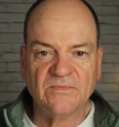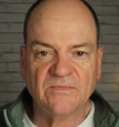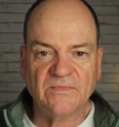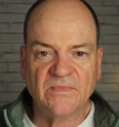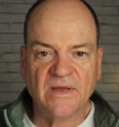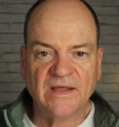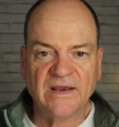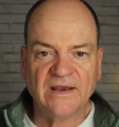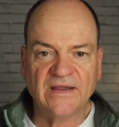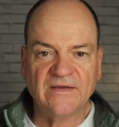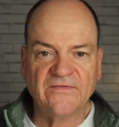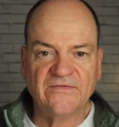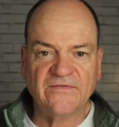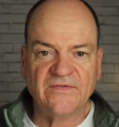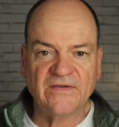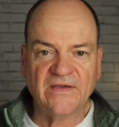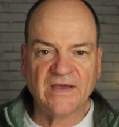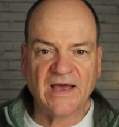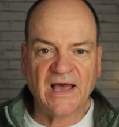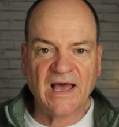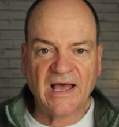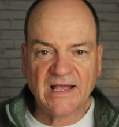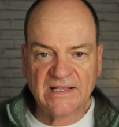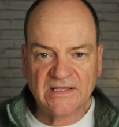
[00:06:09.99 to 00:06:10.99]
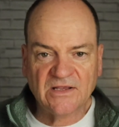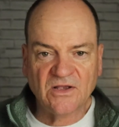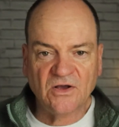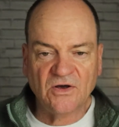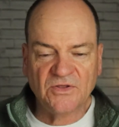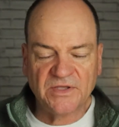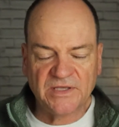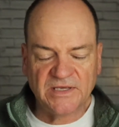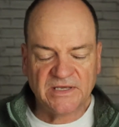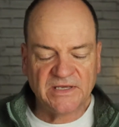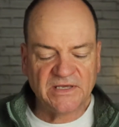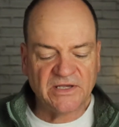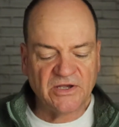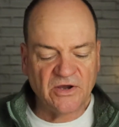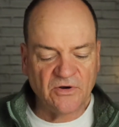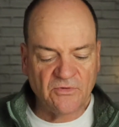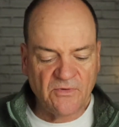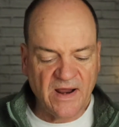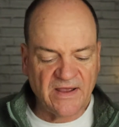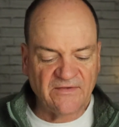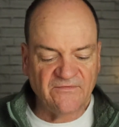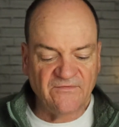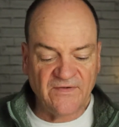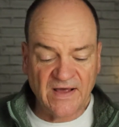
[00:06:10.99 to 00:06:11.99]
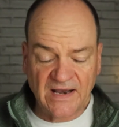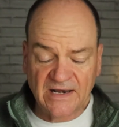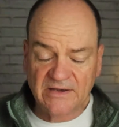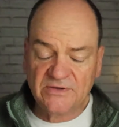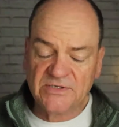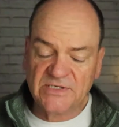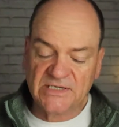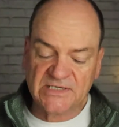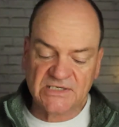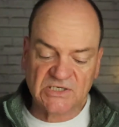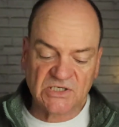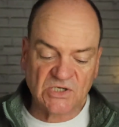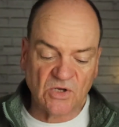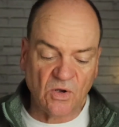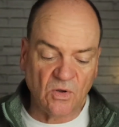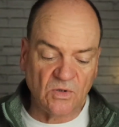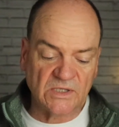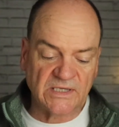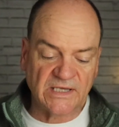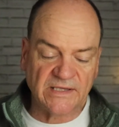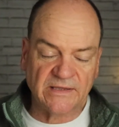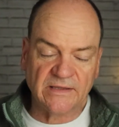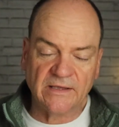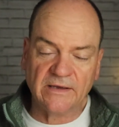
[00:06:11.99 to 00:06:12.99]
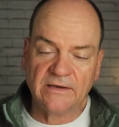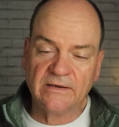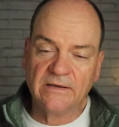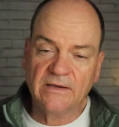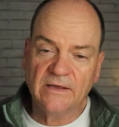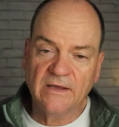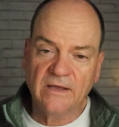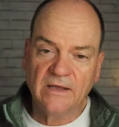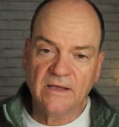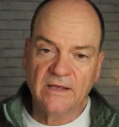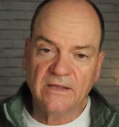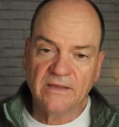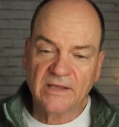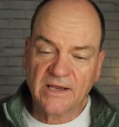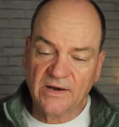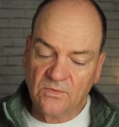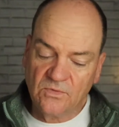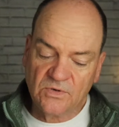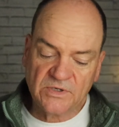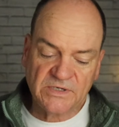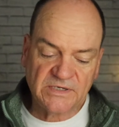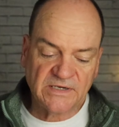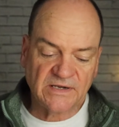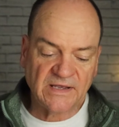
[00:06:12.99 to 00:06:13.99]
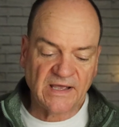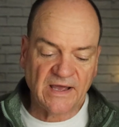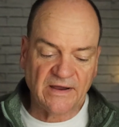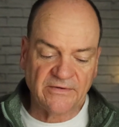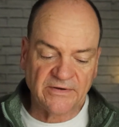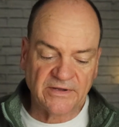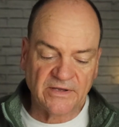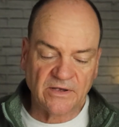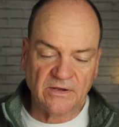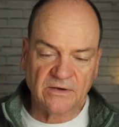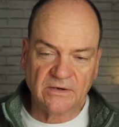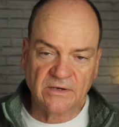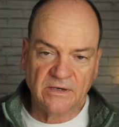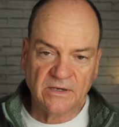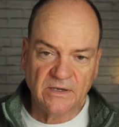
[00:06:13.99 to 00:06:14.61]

And if you hadn't got the correct values installed in there, then I wouldn't have carried on.